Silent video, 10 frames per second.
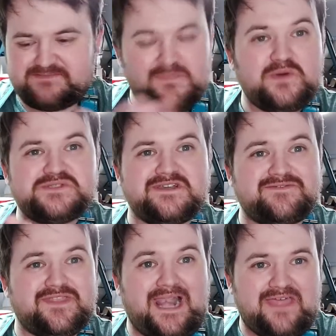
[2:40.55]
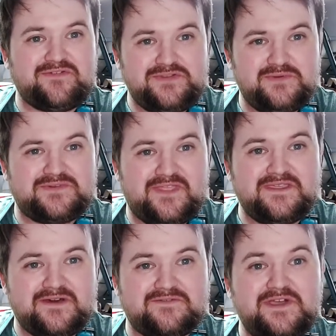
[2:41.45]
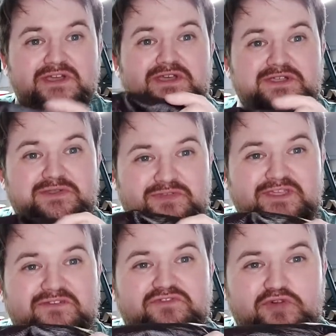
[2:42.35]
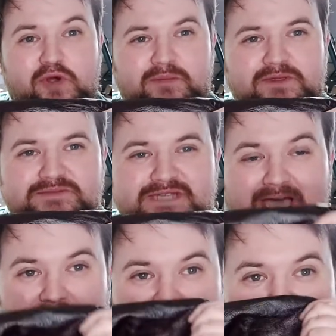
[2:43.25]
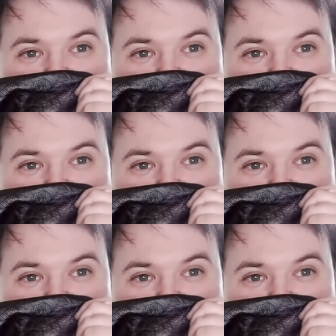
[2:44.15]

Most of the leather you think of, you think of chromium tan.